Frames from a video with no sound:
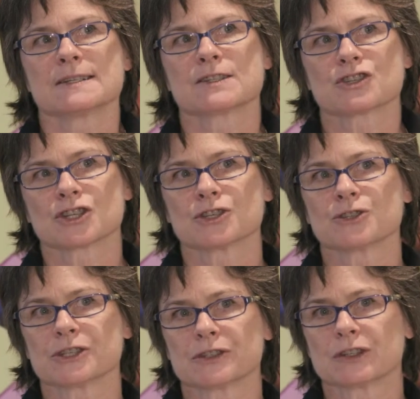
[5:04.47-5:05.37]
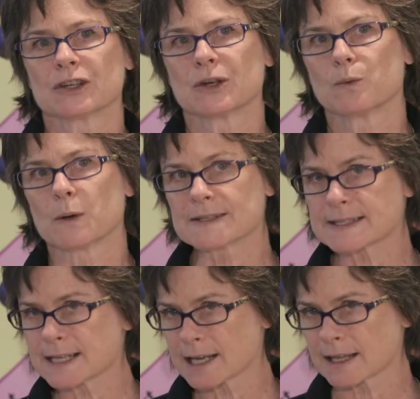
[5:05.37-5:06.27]
Children, once
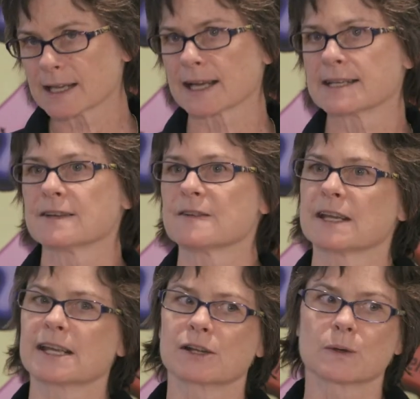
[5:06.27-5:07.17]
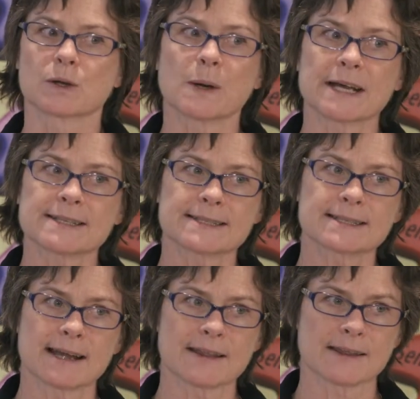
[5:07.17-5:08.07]
they get the idea they can request
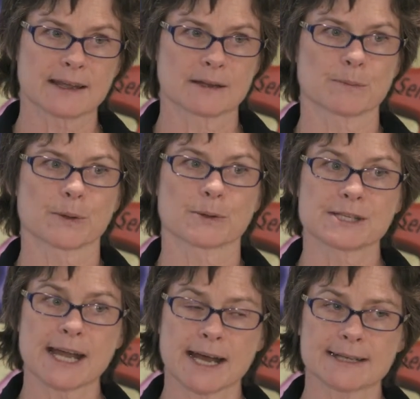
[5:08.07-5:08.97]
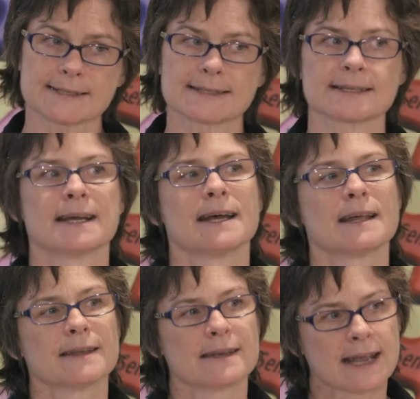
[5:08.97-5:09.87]
and they can protest,
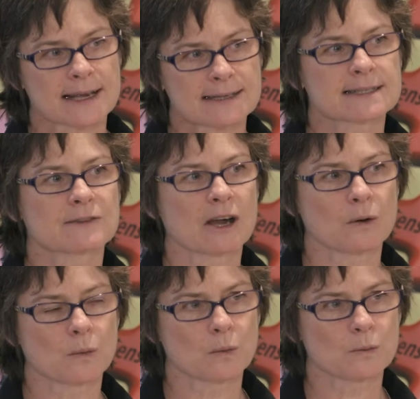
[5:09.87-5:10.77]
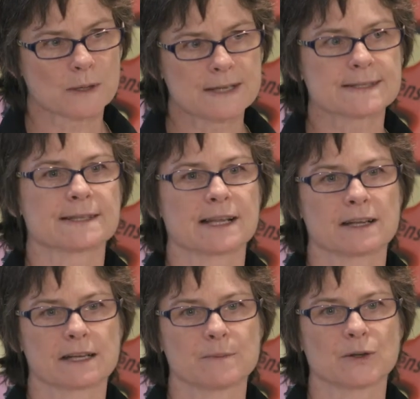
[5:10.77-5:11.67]
the next reason they
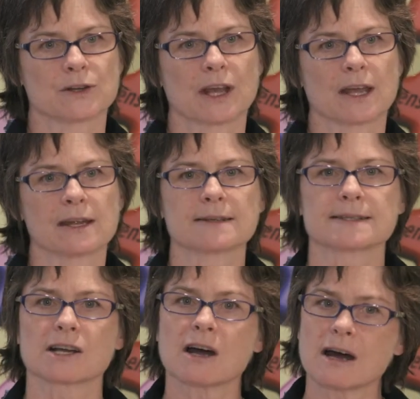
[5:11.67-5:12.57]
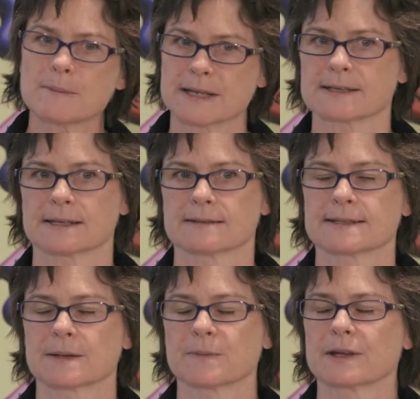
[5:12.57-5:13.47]
communicate is to comment on
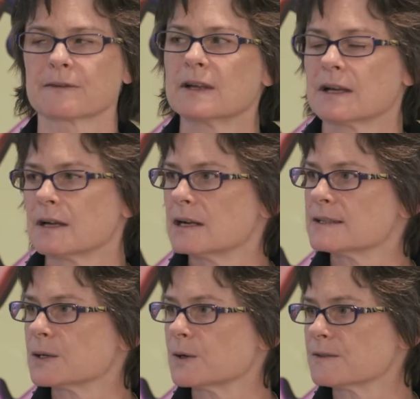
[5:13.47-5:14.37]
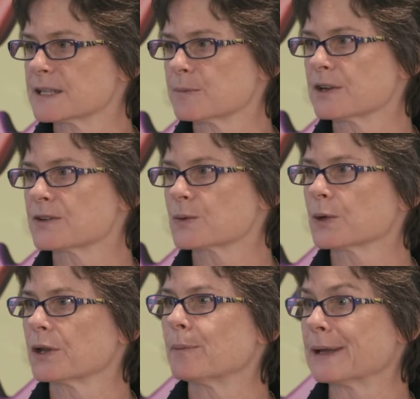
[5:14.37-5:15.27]
something. So if something's
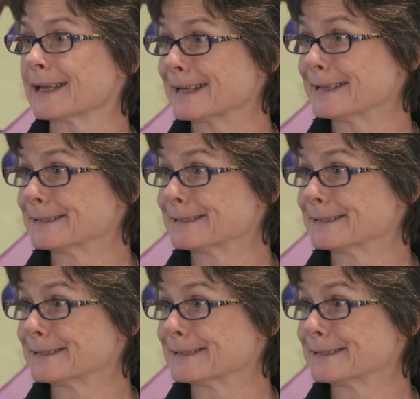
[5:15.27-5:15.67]
really big,